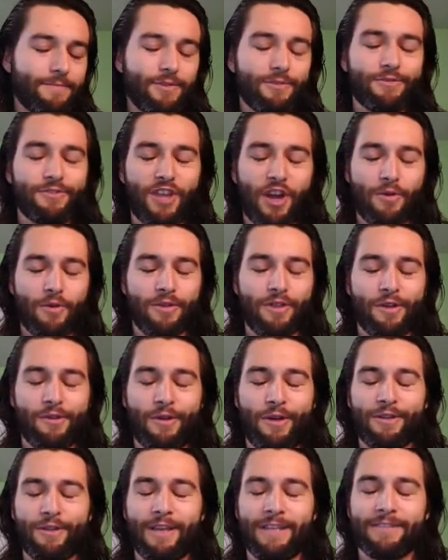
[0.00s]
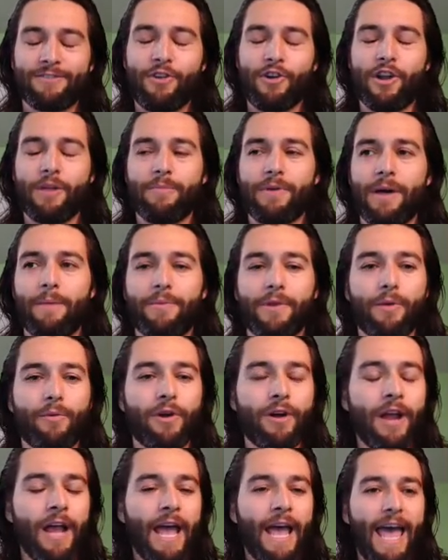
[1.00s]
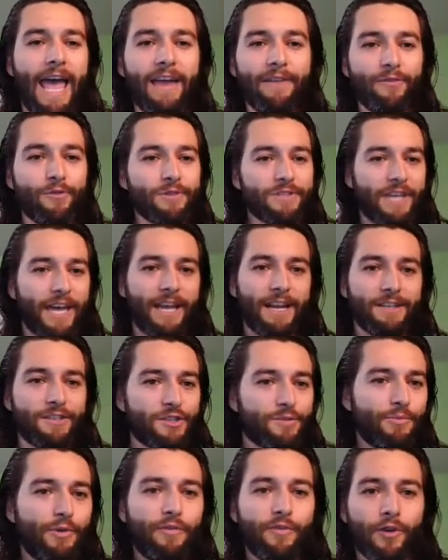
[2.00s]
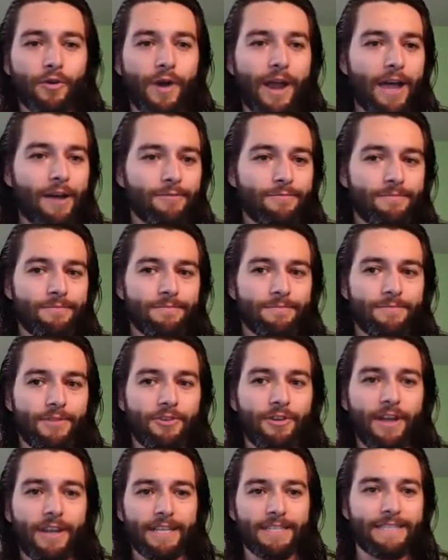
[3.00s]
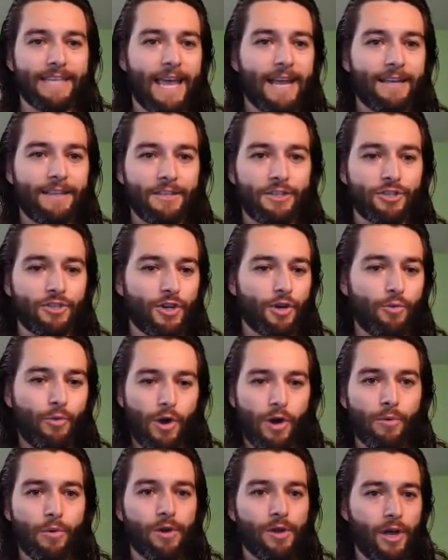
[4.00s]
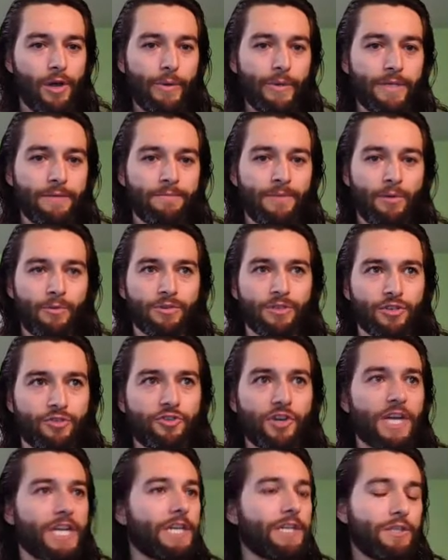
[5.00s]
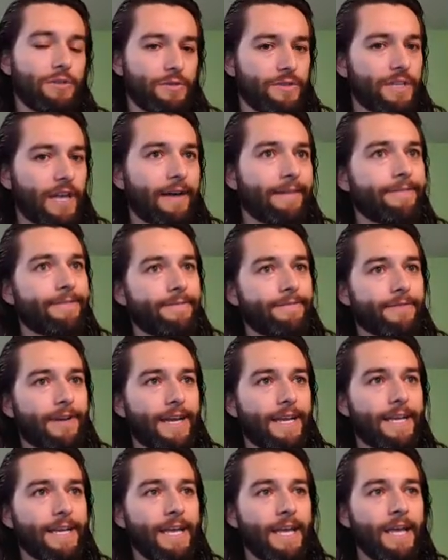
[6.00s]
we'll start with a startup company where everyone's kind of just moving around. They're not exactly sure where we're going, but we're just trying to do stuff, right?